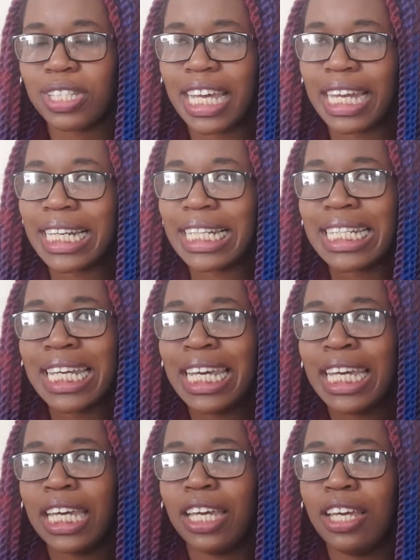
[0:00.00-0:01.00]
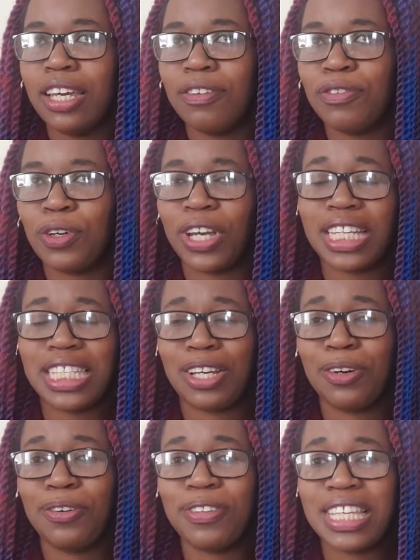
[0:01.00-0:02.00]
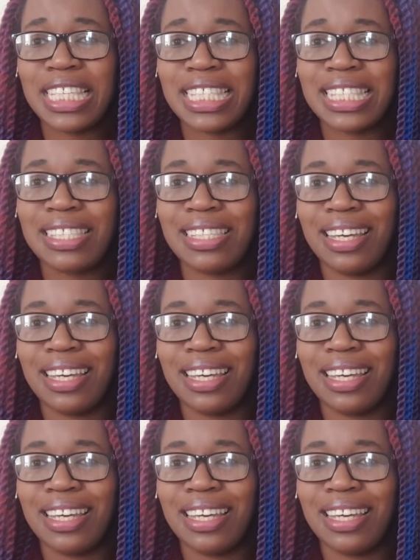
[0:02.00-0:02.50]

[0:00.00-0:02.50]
And if you're getting all these